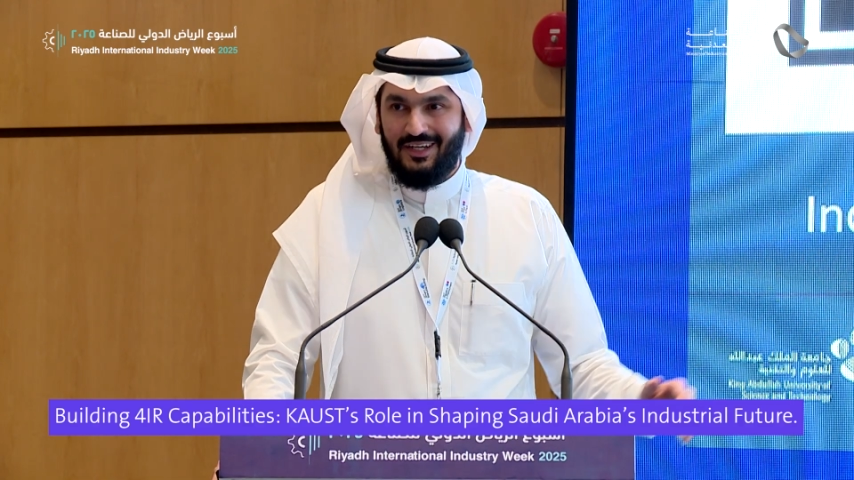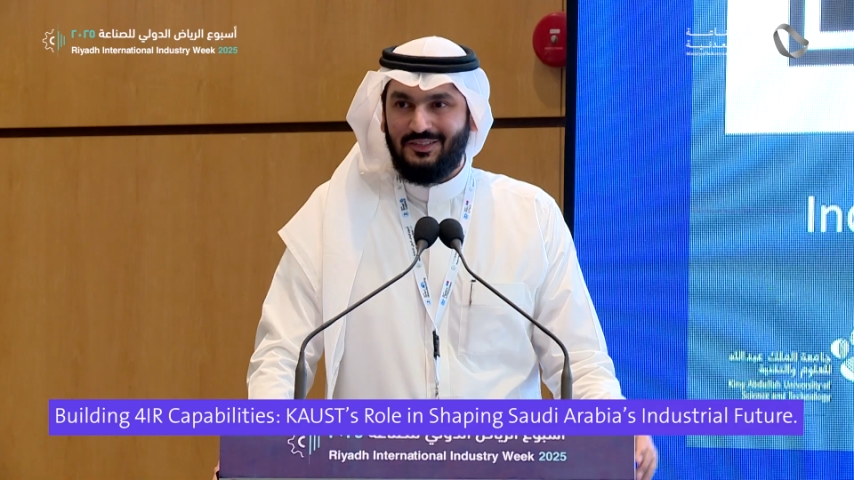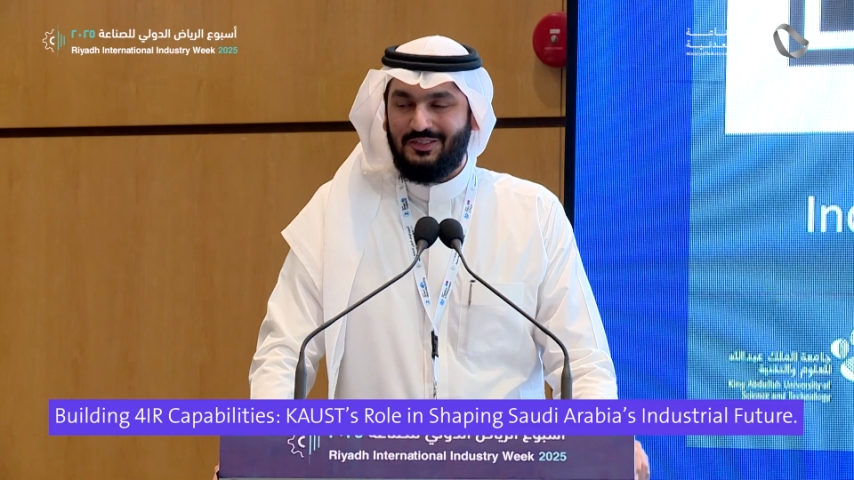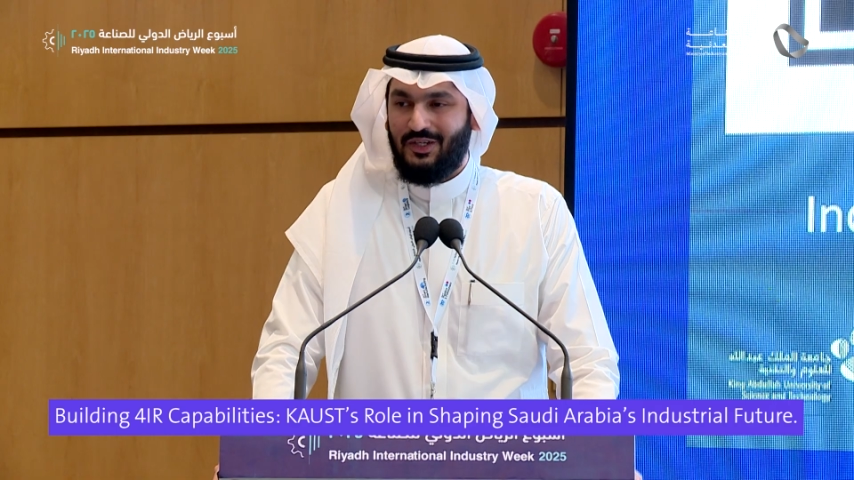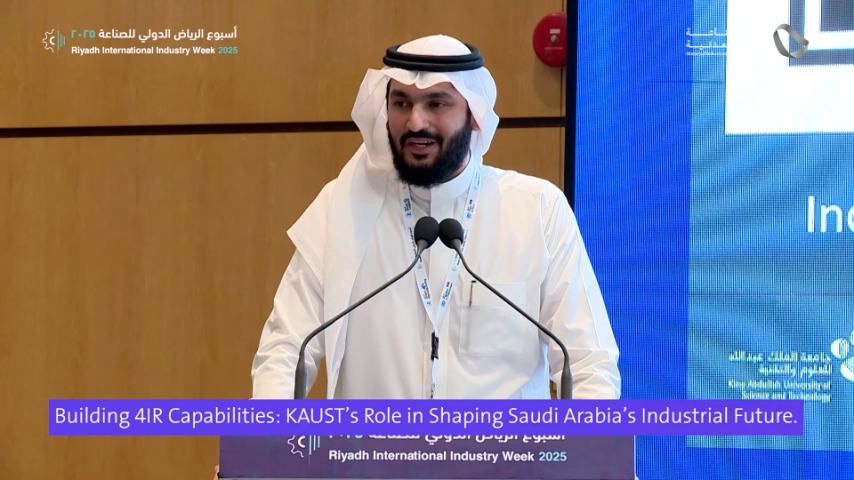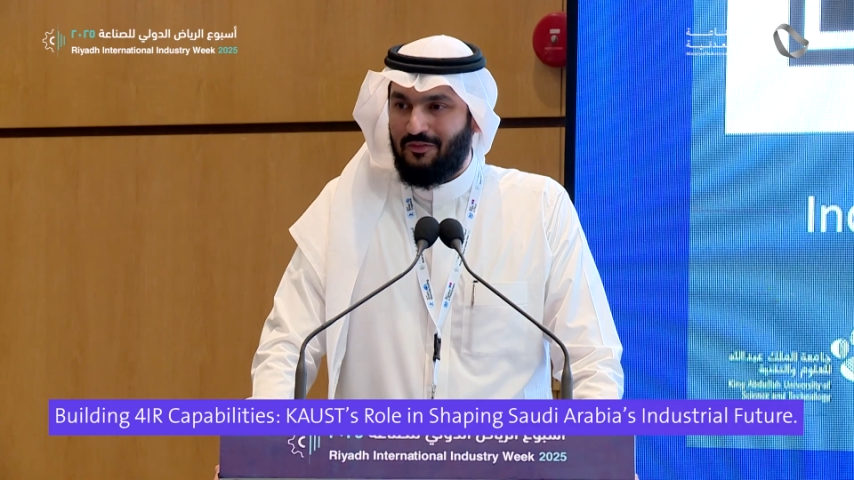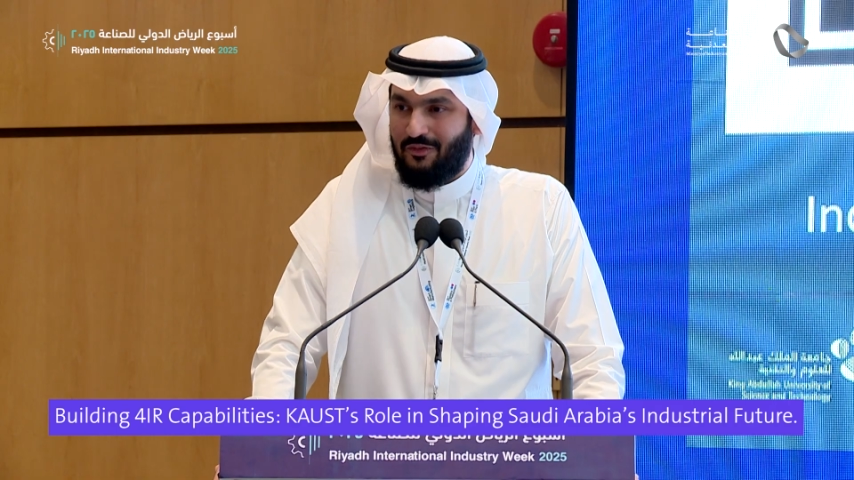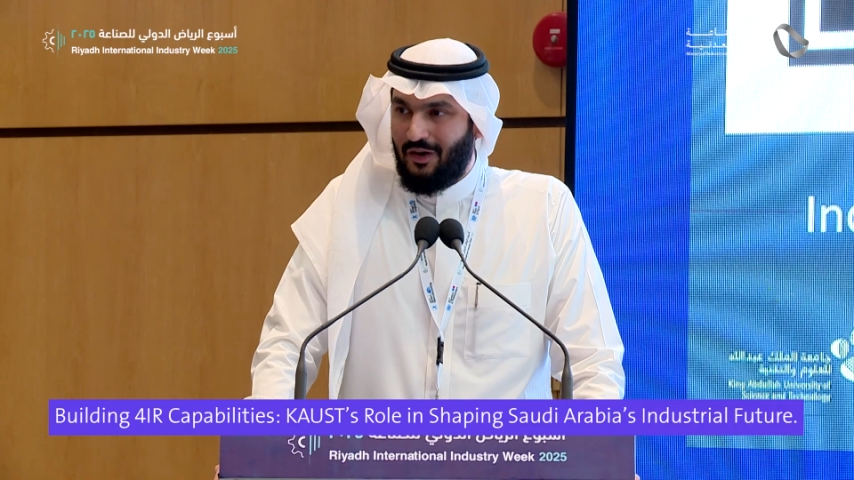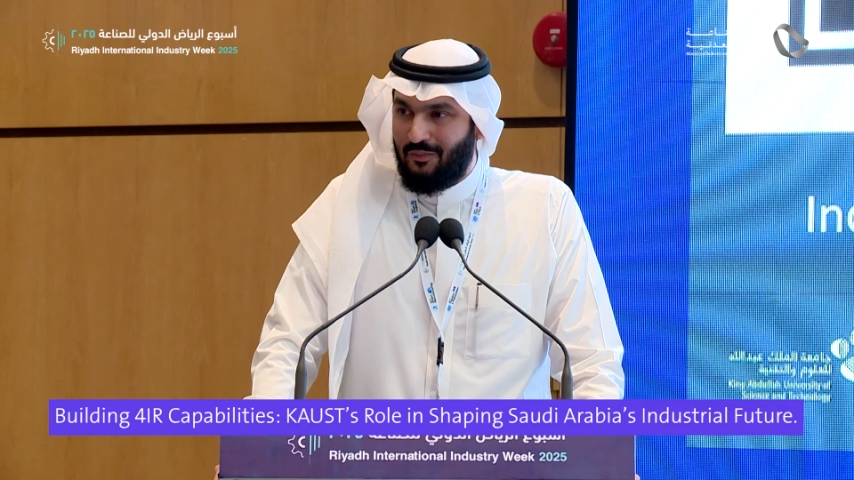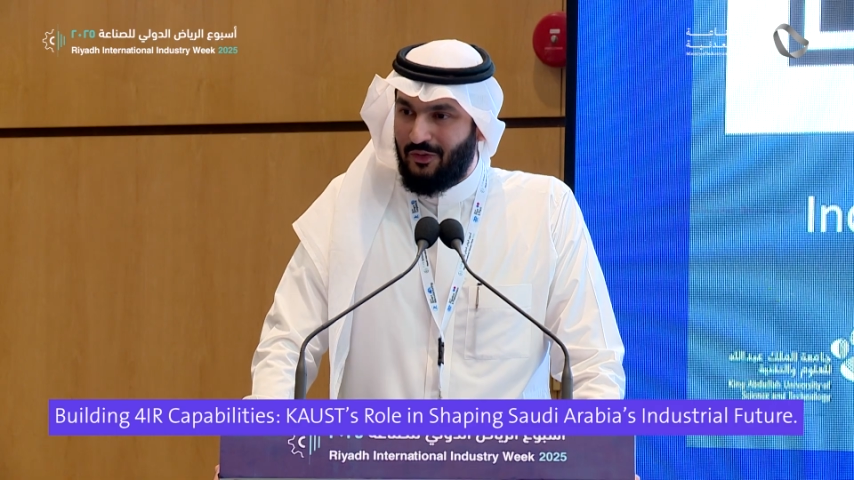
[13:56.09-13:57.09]
sign up
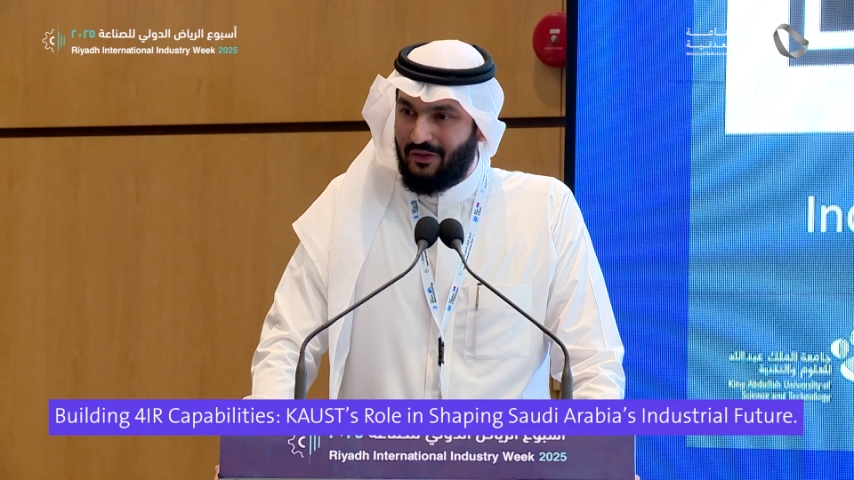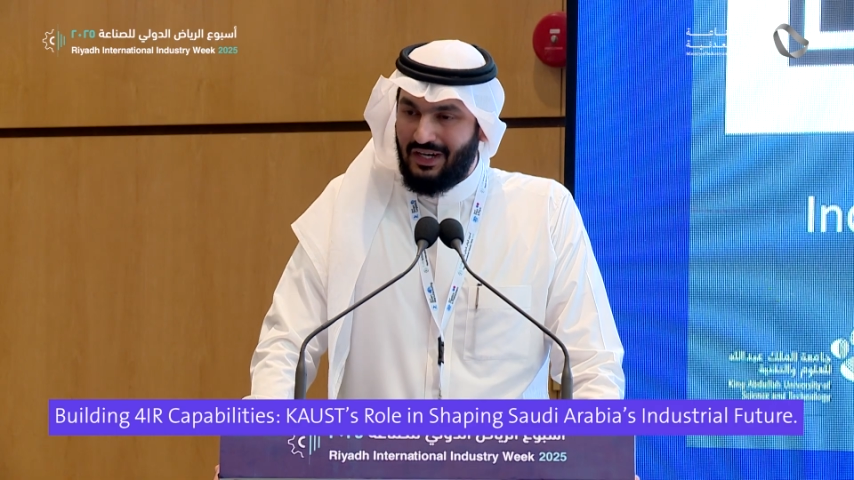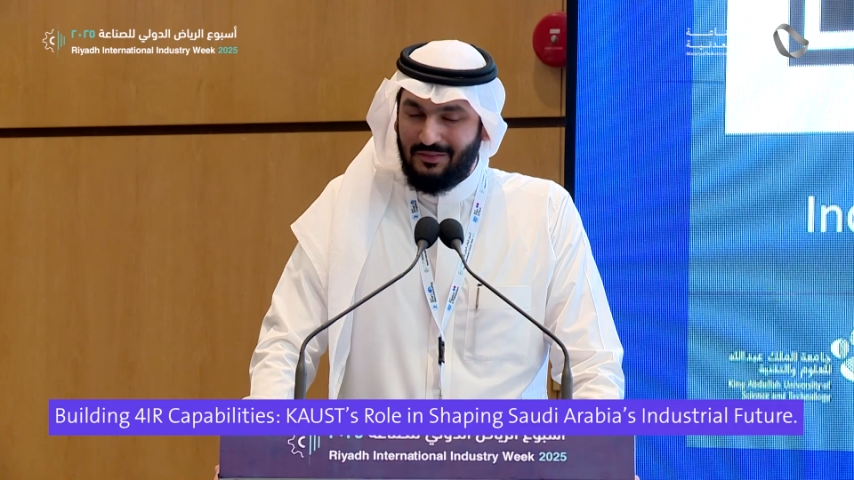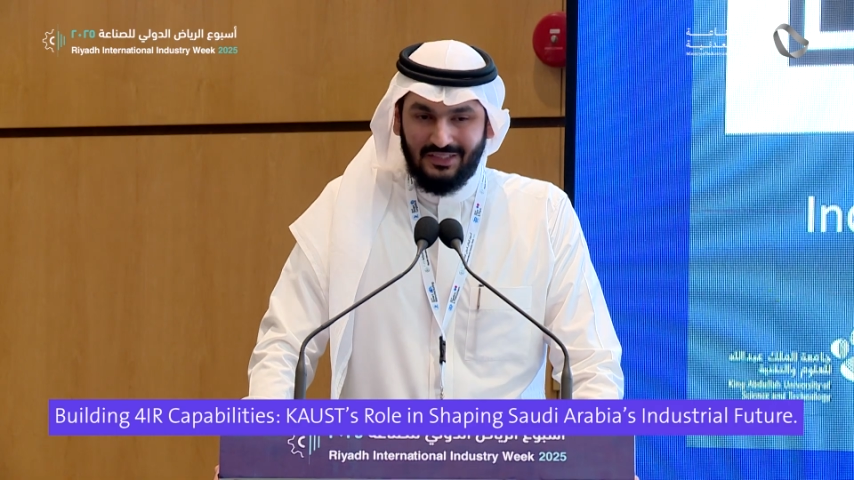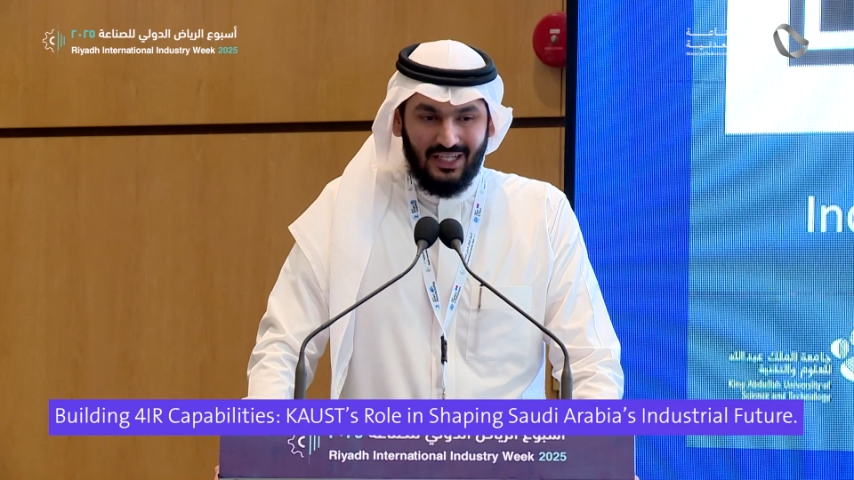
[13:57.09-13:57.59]
for our programs.